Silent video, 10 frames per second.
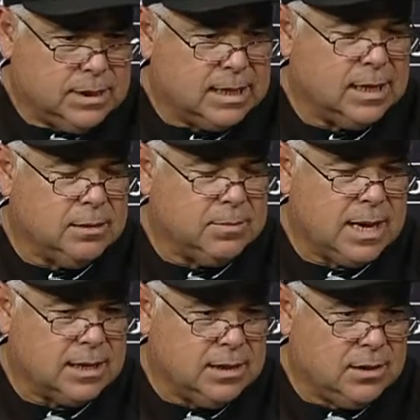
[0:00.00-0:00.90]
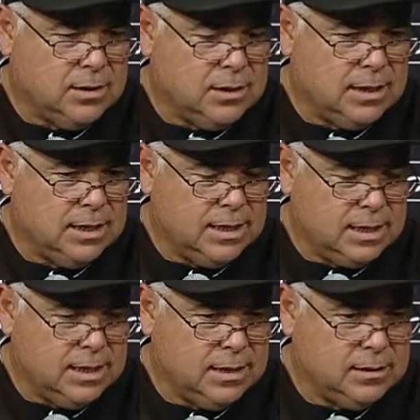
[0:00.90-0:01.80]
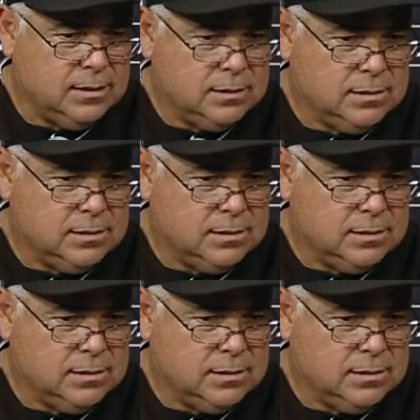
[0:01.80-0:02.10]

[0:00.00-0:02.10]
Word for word: not get back there and hit again.